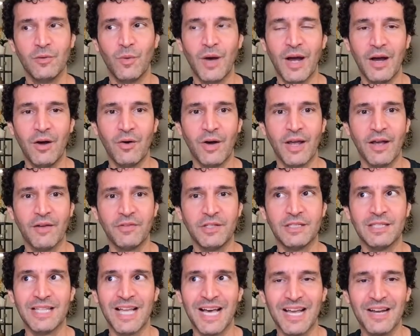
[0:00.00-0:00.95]
wow, I have a
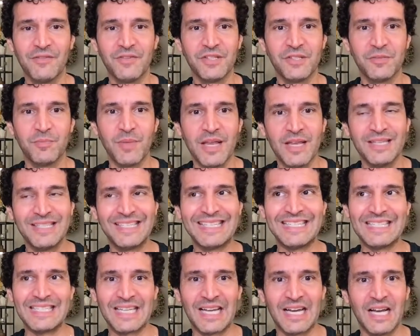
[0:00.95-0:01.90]
lot of space
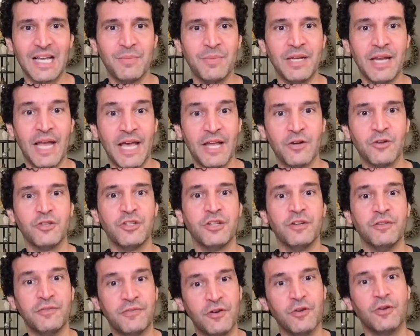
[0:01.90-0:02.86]
and time and energy to
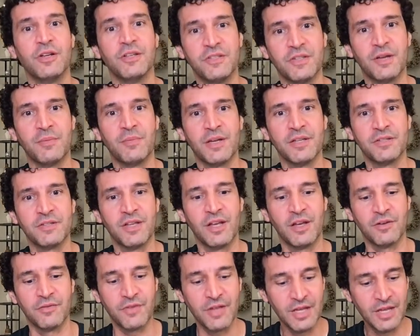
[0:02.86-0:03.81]
focus on
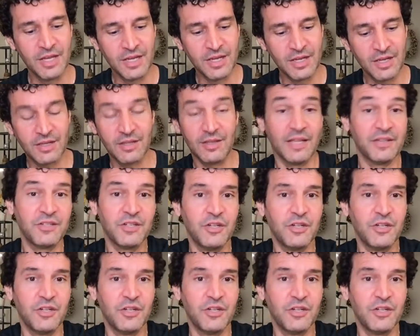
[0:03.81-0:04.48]
myself. That's a